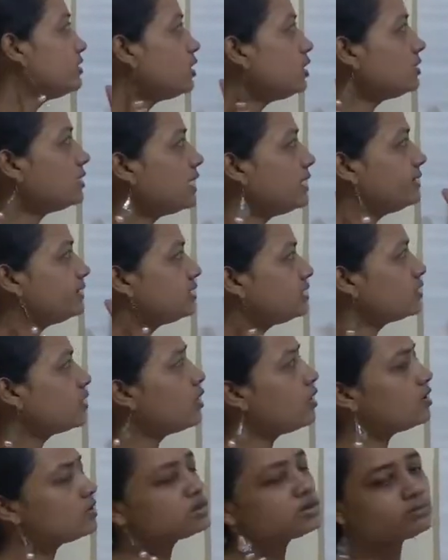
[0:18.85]
not consider
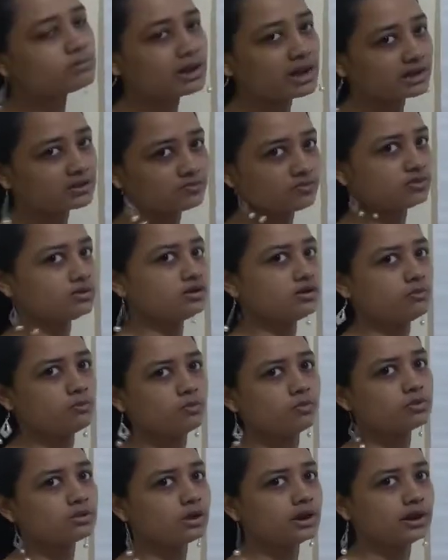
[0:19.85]
all the marks for the
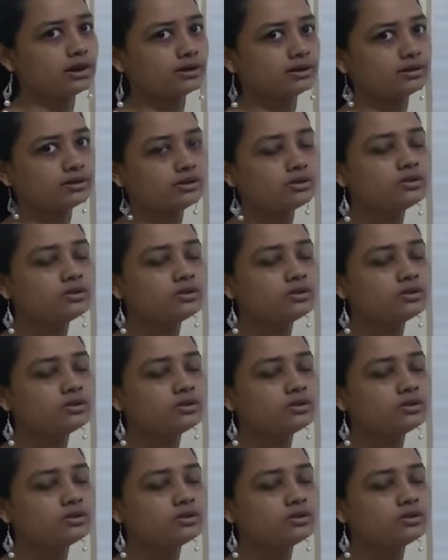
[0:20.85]
report card.